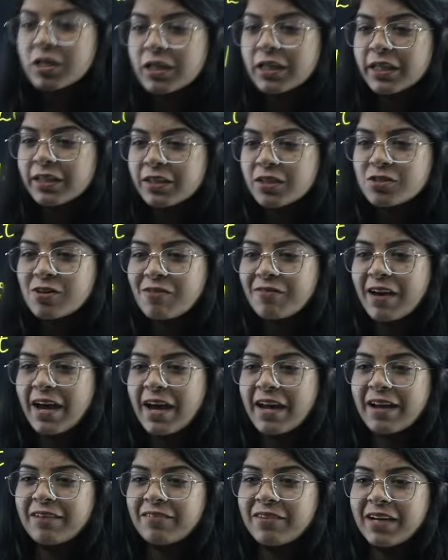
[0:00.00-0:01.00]
liters of
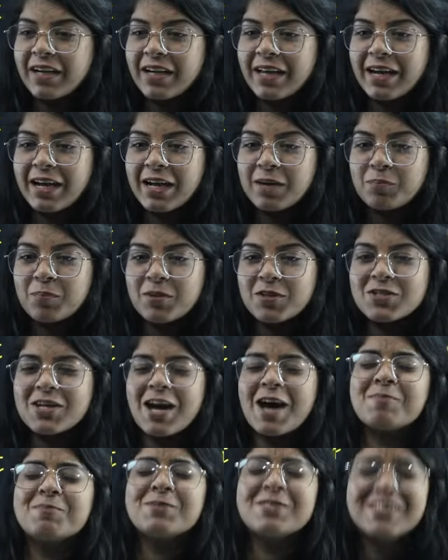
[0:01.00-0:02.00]
air every day, and
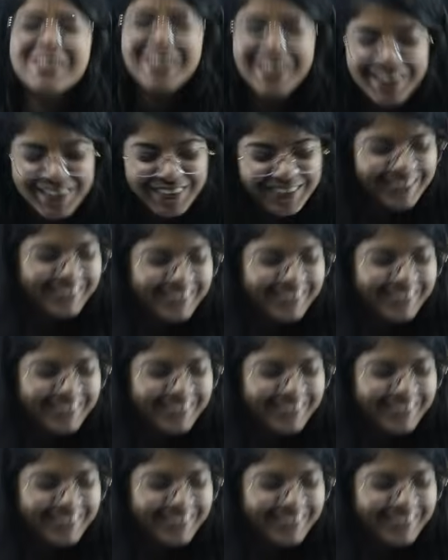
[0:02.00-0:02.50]
Punjab still couldn't